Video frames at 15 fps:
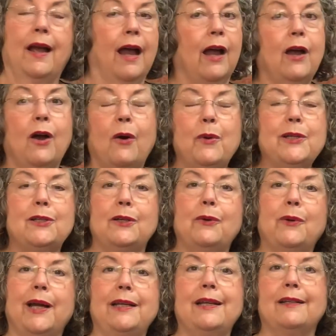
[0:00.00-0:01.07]
I always
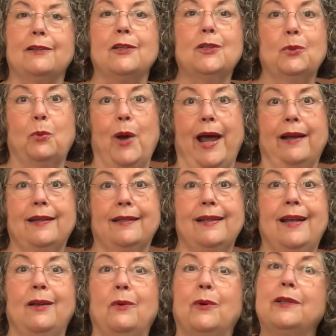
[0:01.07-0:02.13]
knew I didn't sweat.
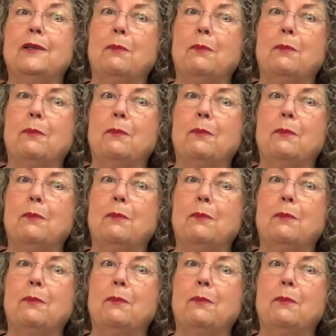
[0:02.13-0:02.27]
Well,